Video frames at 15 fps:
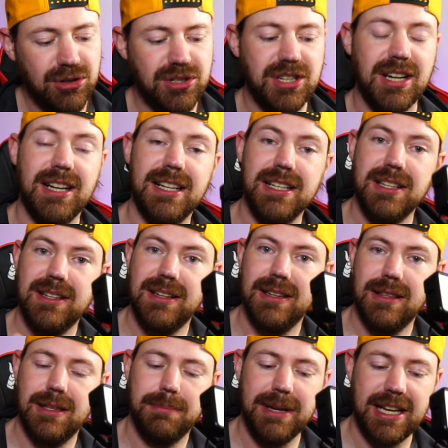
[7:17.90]
charged
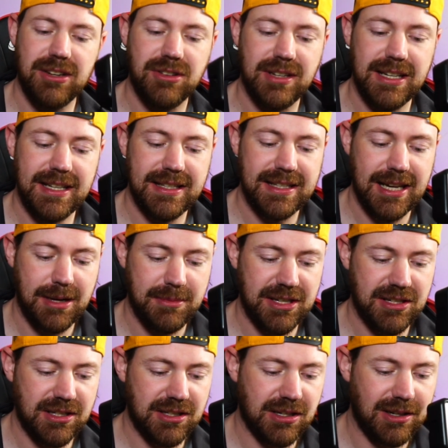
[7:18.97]
the battery is, how
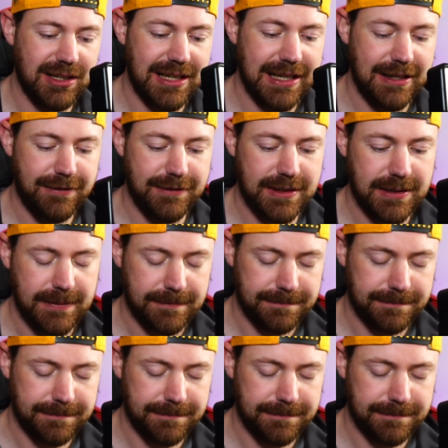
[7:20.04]
much it's got left.